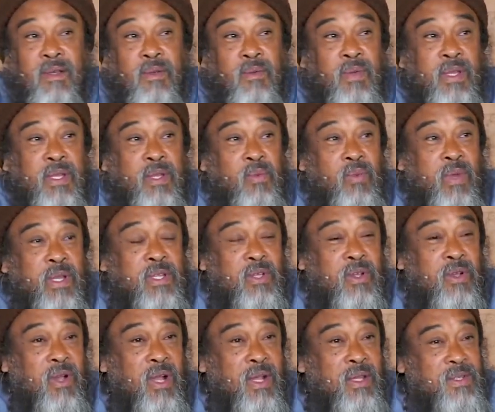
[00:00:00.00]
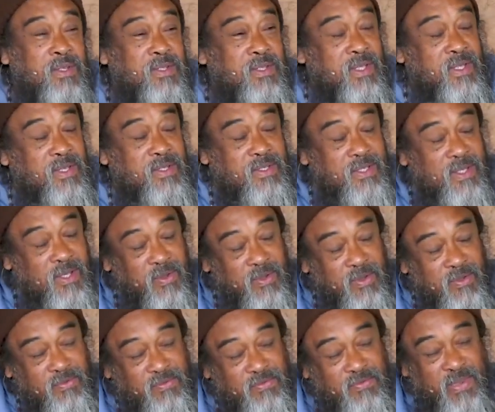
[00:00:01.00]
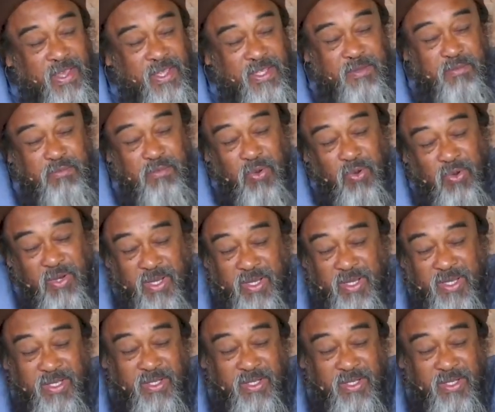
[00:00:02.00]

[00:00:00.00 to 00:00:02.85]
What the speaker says: what do you call these things now, your Facebook